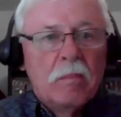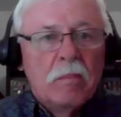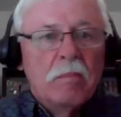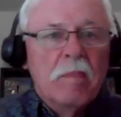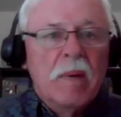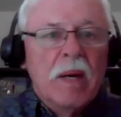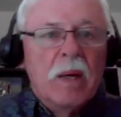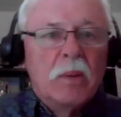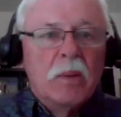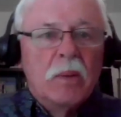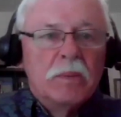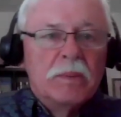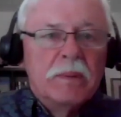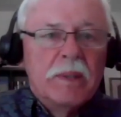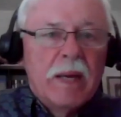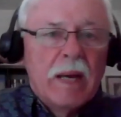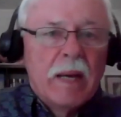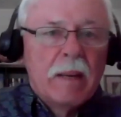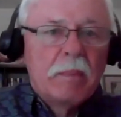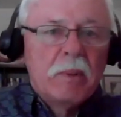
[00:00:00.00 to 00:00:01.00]
mountain
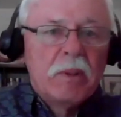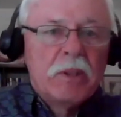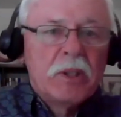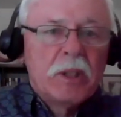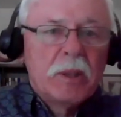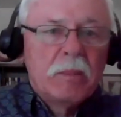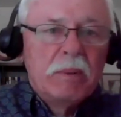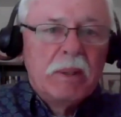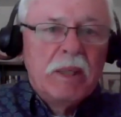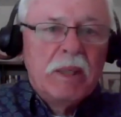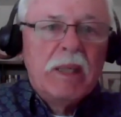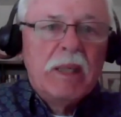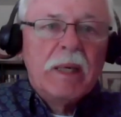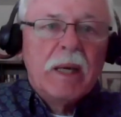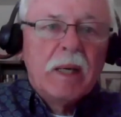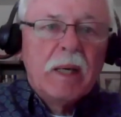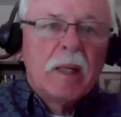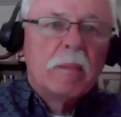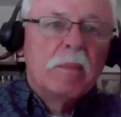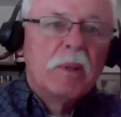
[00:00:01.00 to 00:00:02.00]
happens to be
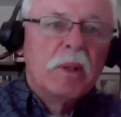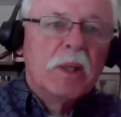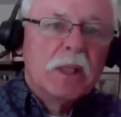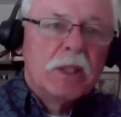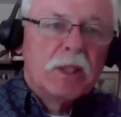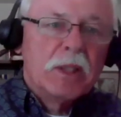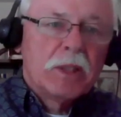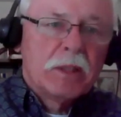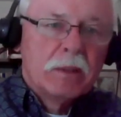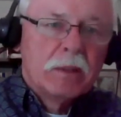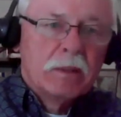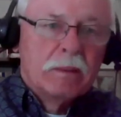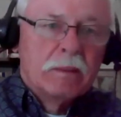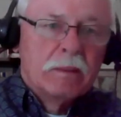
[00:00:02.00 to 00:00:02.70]
a kibbutz,